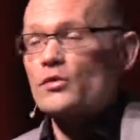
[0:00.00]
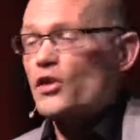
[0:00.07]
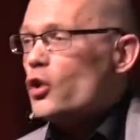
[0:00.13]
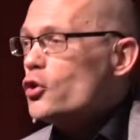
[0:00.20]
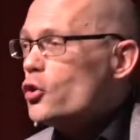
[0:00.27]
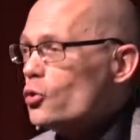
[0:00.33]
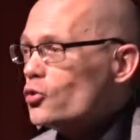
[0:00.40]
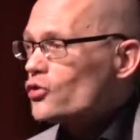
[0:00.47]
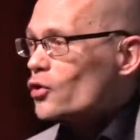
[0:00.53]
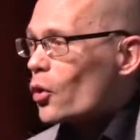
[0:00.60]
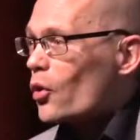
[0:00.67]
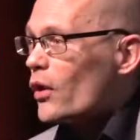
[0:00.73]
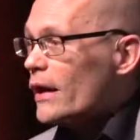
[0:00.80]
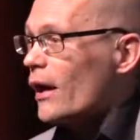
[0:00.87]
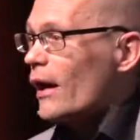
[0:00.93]
was a news
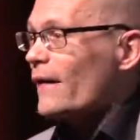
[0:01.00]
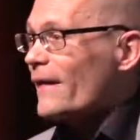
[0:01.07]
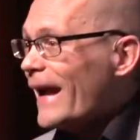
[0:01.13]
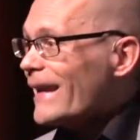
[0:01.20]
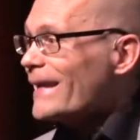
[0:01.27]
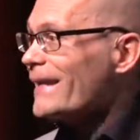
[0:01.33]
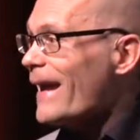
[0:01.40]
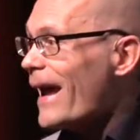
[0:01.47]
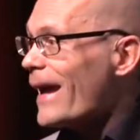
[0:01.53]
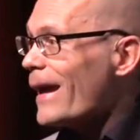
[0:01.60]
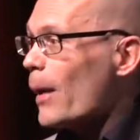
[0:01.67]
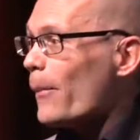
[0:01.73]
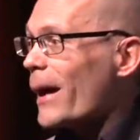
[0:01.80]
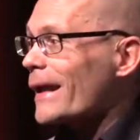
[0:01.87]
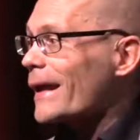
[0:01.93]
story on that day
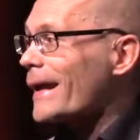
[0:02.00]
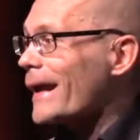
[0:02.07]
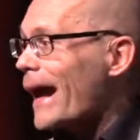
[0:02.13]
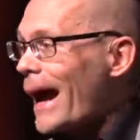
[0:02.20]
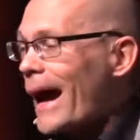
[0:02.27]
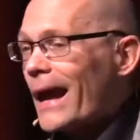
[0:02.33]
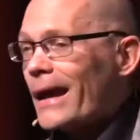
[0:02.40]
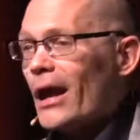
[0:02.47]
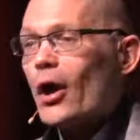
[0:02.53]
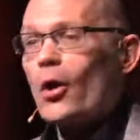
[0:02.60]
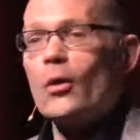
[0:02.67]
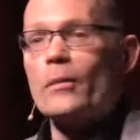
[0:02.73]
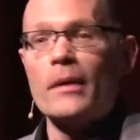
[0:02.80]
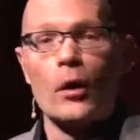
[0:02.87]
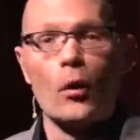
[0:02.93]
about a guy
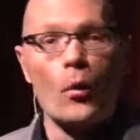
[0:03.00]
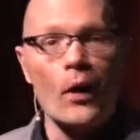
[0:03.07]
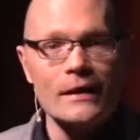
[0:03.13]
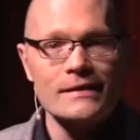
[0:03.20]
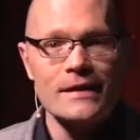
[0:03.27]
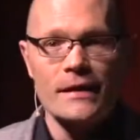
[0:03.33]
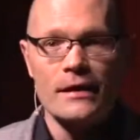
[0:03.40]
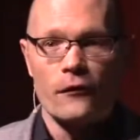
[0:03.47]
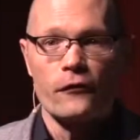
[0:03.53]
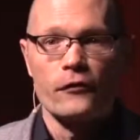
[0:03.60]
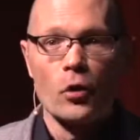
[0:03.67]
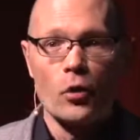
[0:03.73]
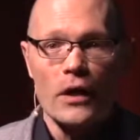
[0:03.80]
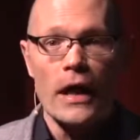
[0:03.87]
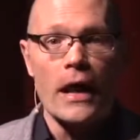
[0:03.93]
who had been arrested in a
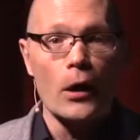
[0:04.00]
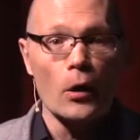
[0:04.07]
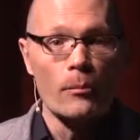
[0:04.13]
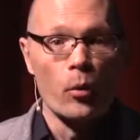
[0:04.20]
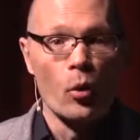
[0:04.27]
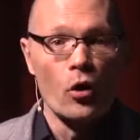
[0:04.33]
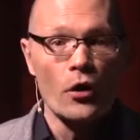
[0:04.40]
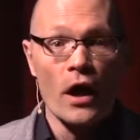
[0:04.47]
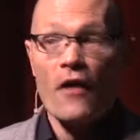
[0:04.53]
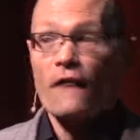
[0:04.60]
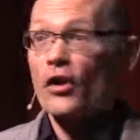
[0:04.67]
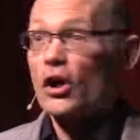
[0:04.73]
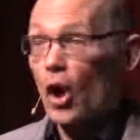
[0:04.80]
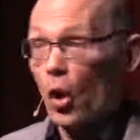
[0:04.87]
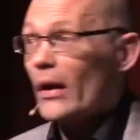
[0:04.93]
Florida airport
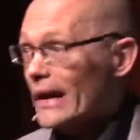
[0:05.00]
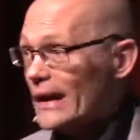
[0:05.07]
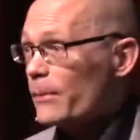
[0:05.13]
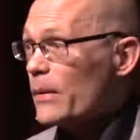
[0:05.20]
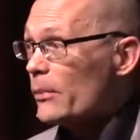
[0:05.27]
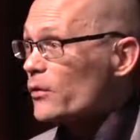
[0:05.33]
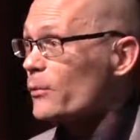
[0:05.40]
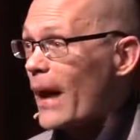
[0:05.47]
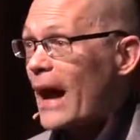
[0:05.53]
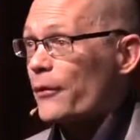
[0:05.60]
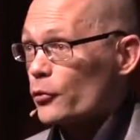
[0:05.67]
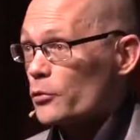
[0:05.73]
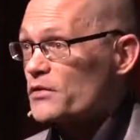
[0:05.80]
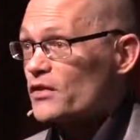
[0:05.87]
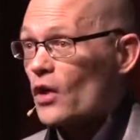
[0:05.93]
for going into people's
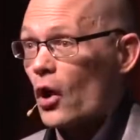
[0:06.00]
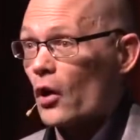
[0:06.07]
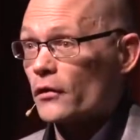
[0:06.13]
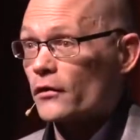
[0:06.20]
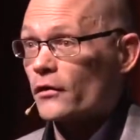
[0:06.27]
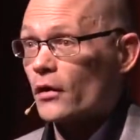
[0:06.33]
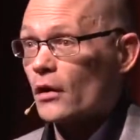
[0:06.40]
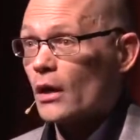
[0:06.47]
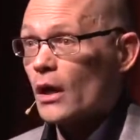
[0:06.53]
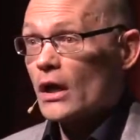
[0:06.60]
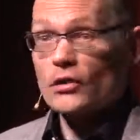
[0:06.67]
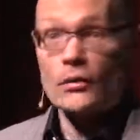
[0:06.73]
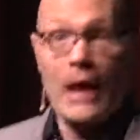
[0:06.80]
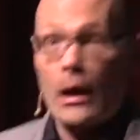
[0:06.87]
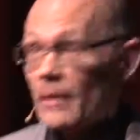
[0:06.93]
bathroom stalls.
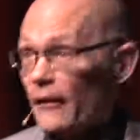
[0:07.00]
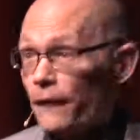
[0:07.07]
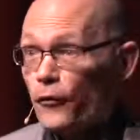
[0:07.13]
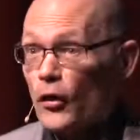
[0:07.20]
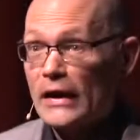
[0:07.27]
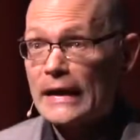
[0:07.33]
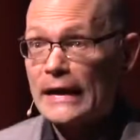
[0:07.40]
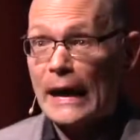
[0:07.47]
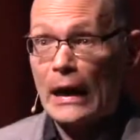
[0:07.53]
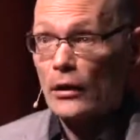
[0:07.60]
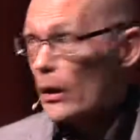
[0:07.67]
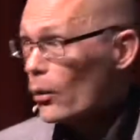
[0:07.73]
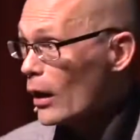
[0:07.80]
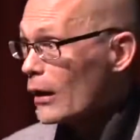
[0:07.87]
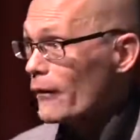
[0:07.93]
So now I'm like freaking out,
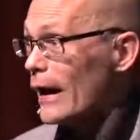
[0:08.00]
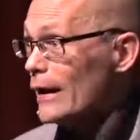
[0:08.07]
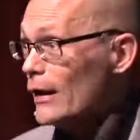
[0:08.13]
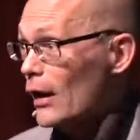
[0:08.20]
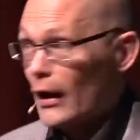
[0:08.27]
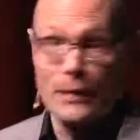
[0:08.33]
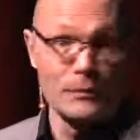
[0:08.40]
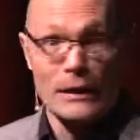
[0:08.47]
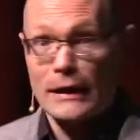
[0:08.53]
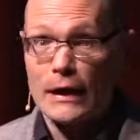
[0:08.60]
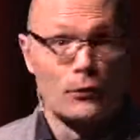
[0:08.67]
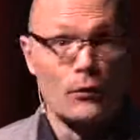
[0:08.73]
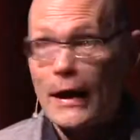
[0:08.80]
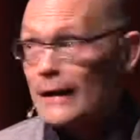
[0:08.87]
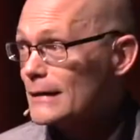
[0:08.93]
like, what have I done? I'm gonna
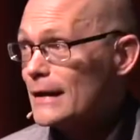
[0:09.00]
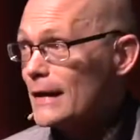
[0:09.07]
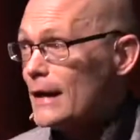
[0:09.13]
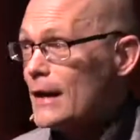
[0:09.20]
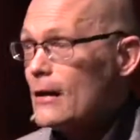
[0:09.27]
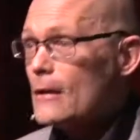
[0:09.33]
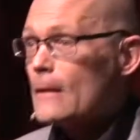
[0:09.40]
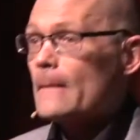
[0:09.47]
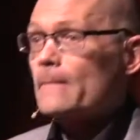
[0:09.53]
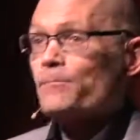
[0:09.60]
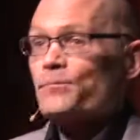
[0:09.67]
get arrested here.